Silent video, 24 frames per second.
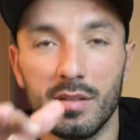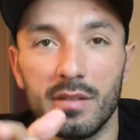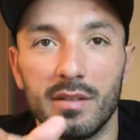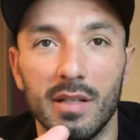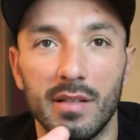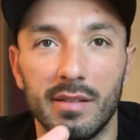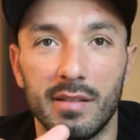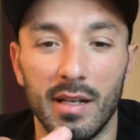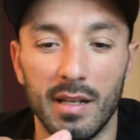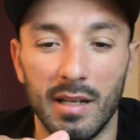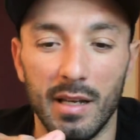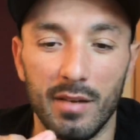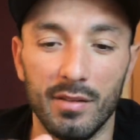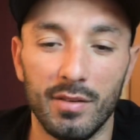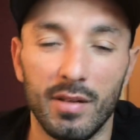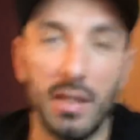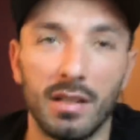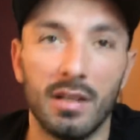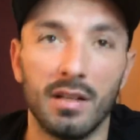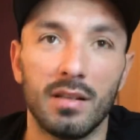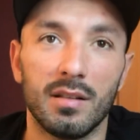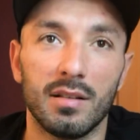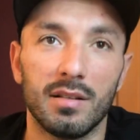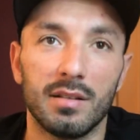the
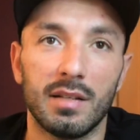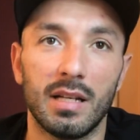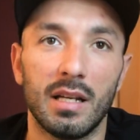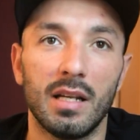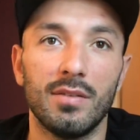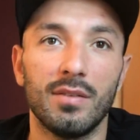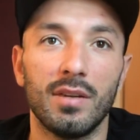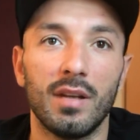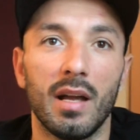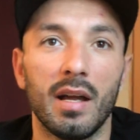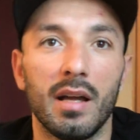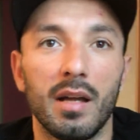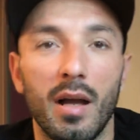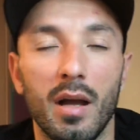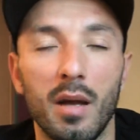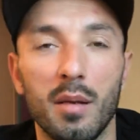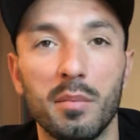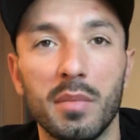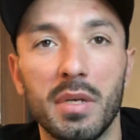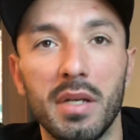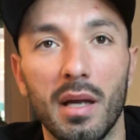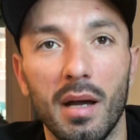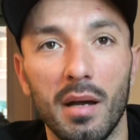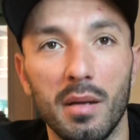level
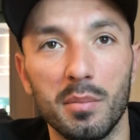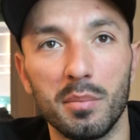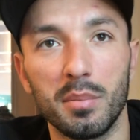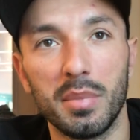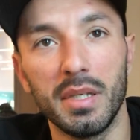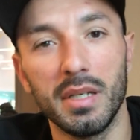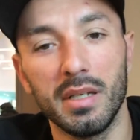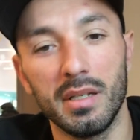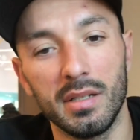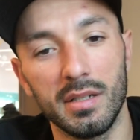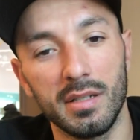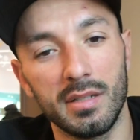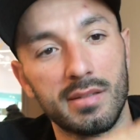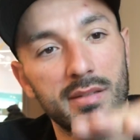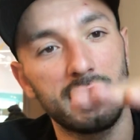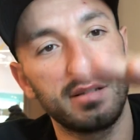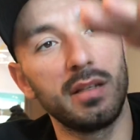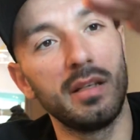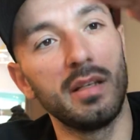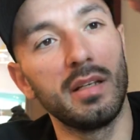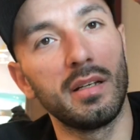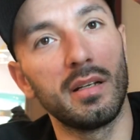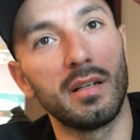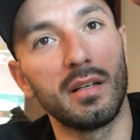I'm be it's
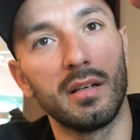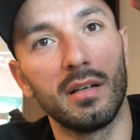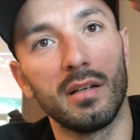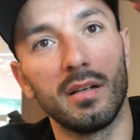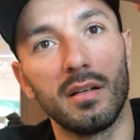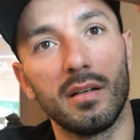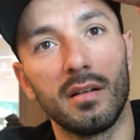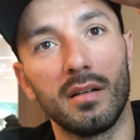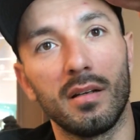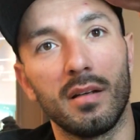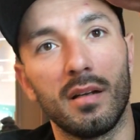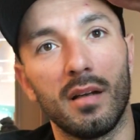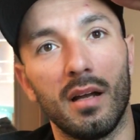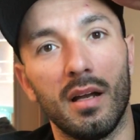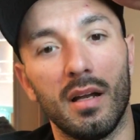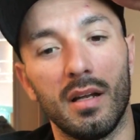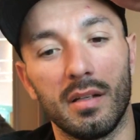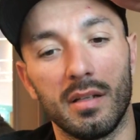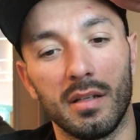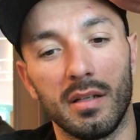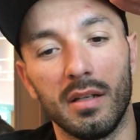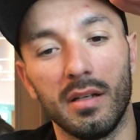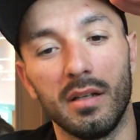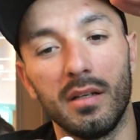here,
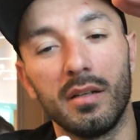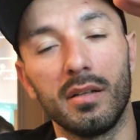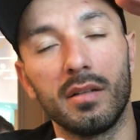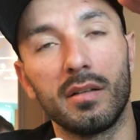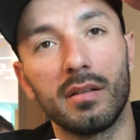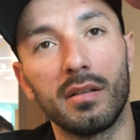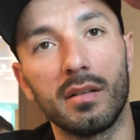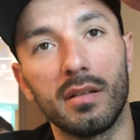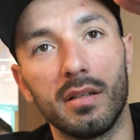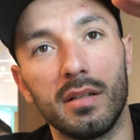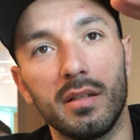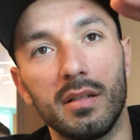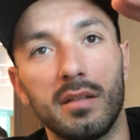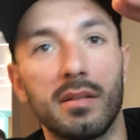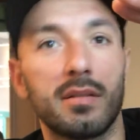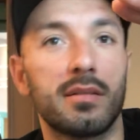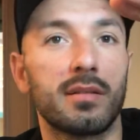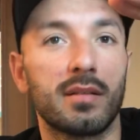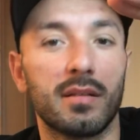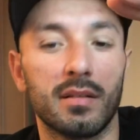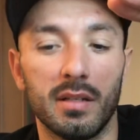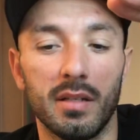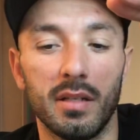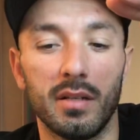and here is
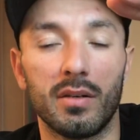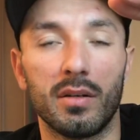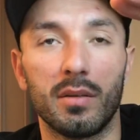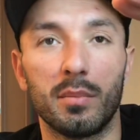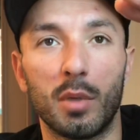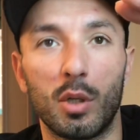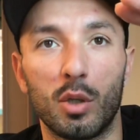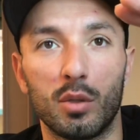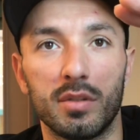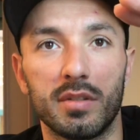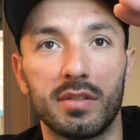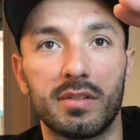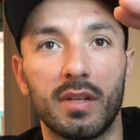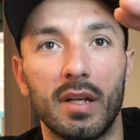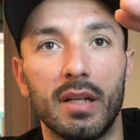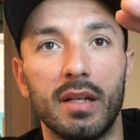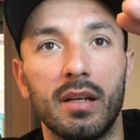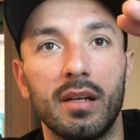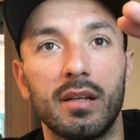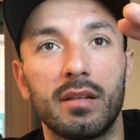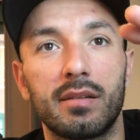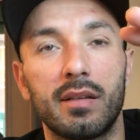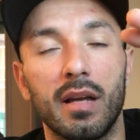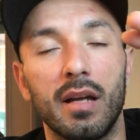here because I'm
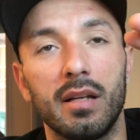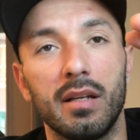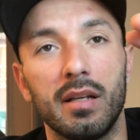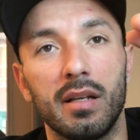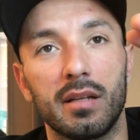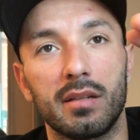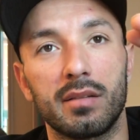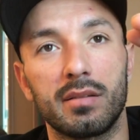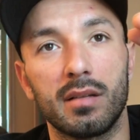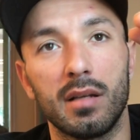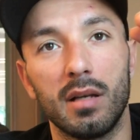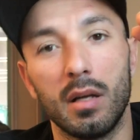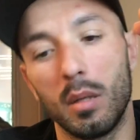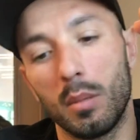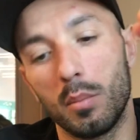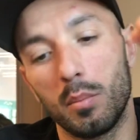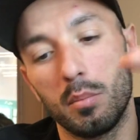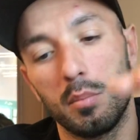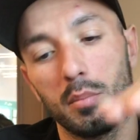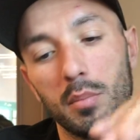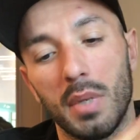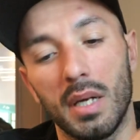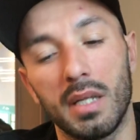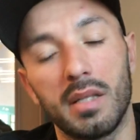training in 10 years,
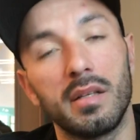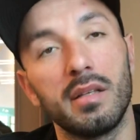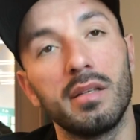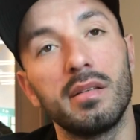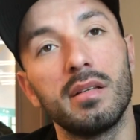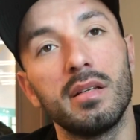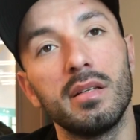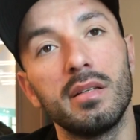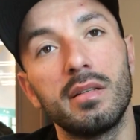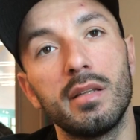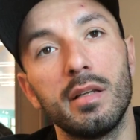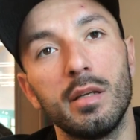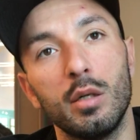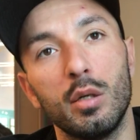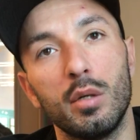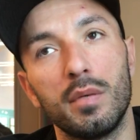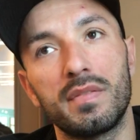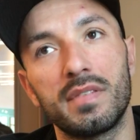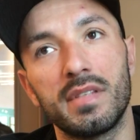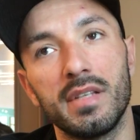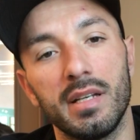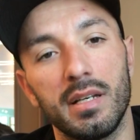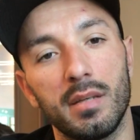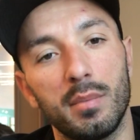but it's in the
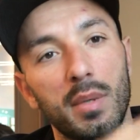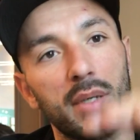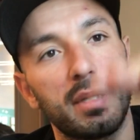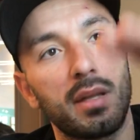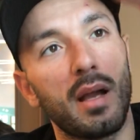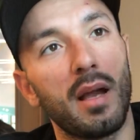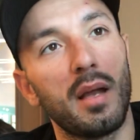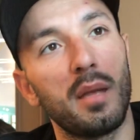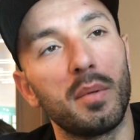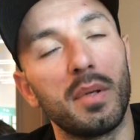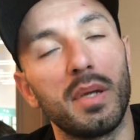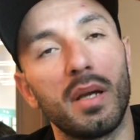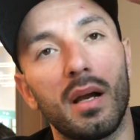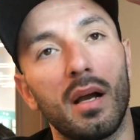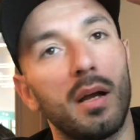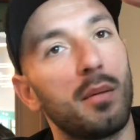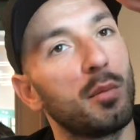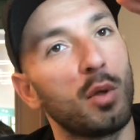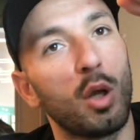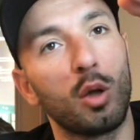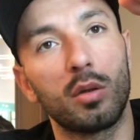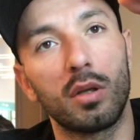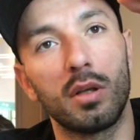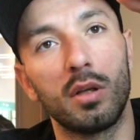UFC. But I'm here.
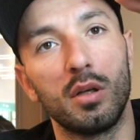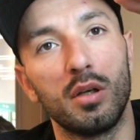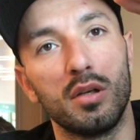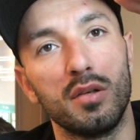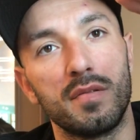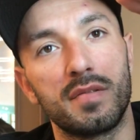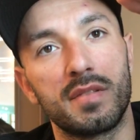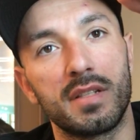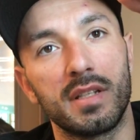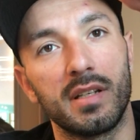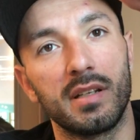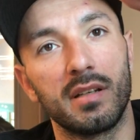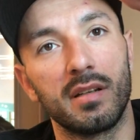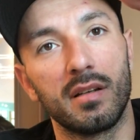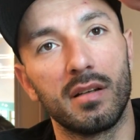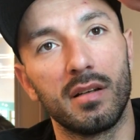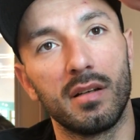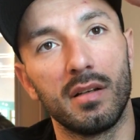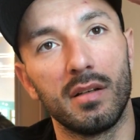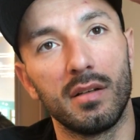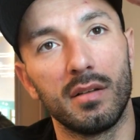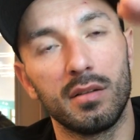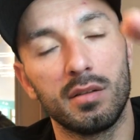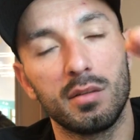I'm not in the UFC.
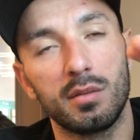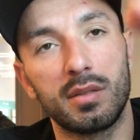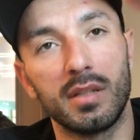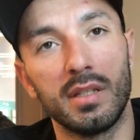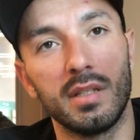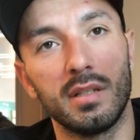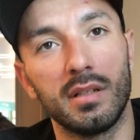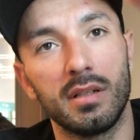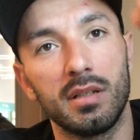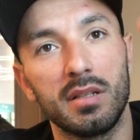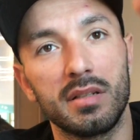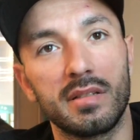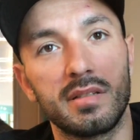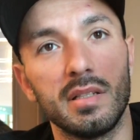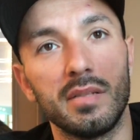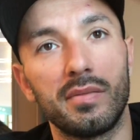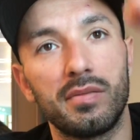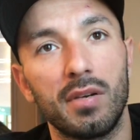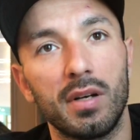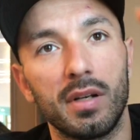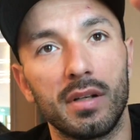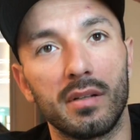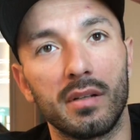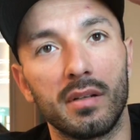See, it's
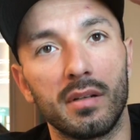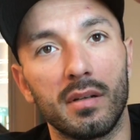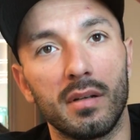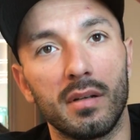different.